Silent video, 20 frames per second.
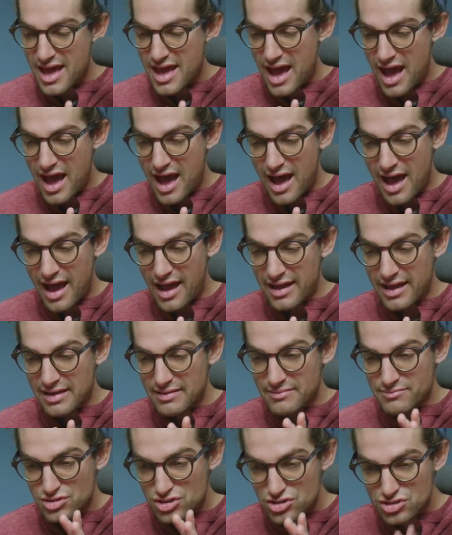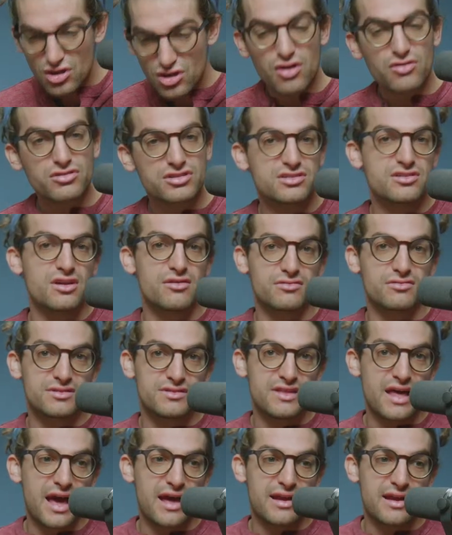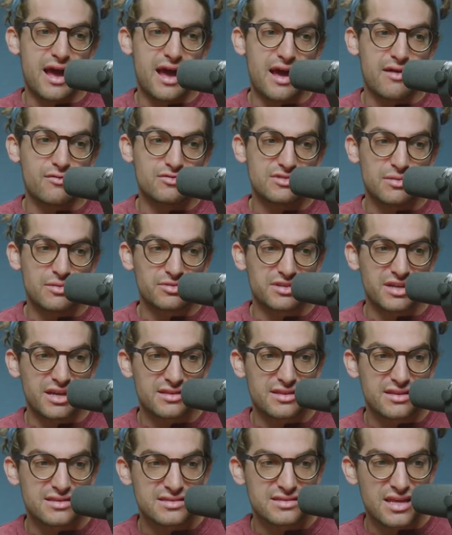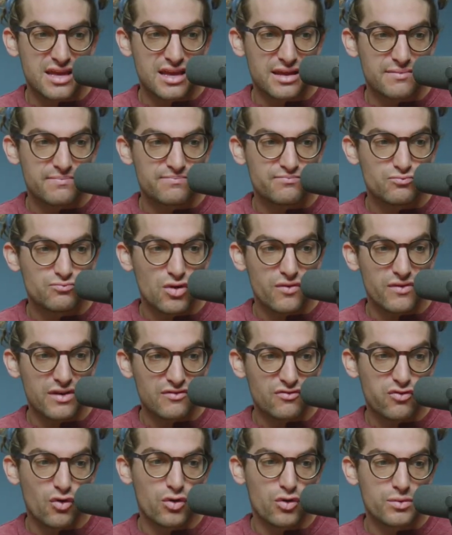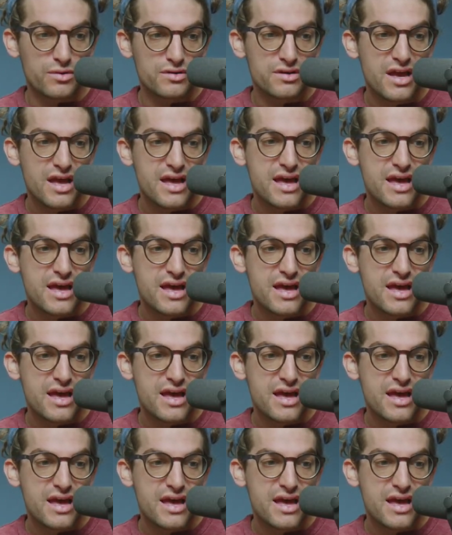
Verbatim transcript: I am so stoked that I was able to get this thing moving forward